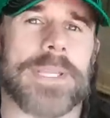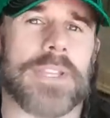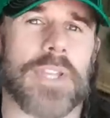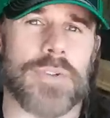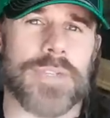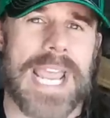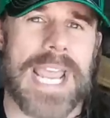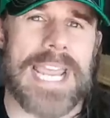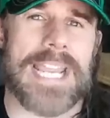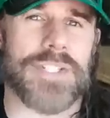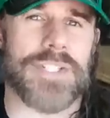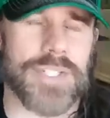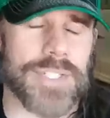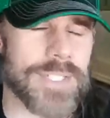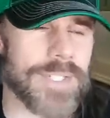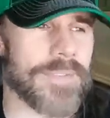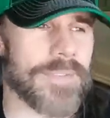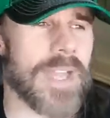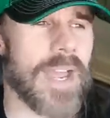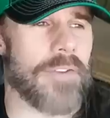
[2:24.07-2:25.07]
those agents
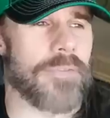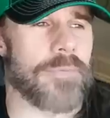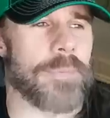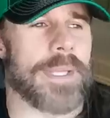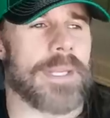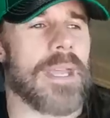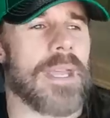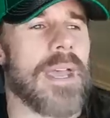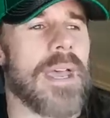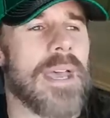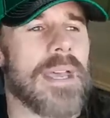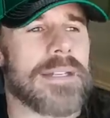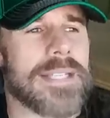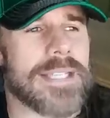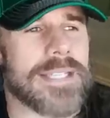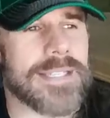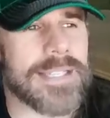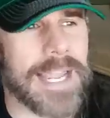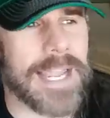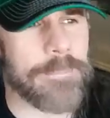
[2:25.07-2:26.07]
of government, to
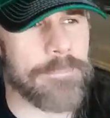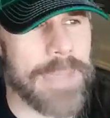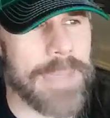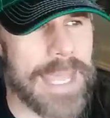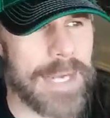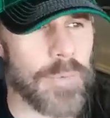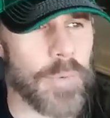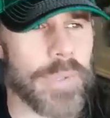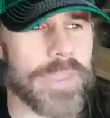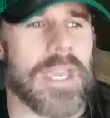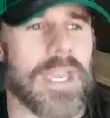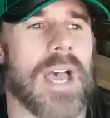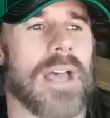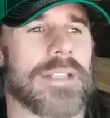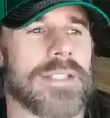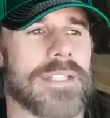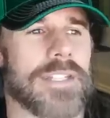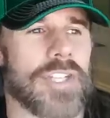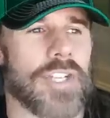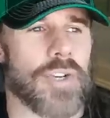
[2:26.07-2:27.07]
send men with
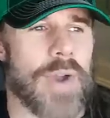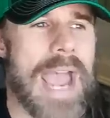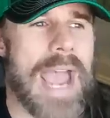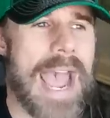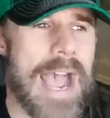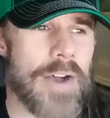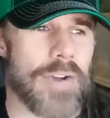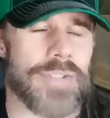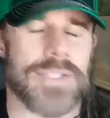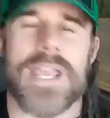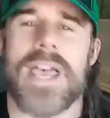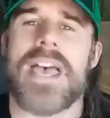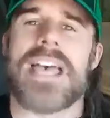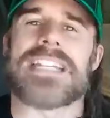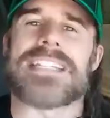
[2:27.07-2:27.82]
guns to your house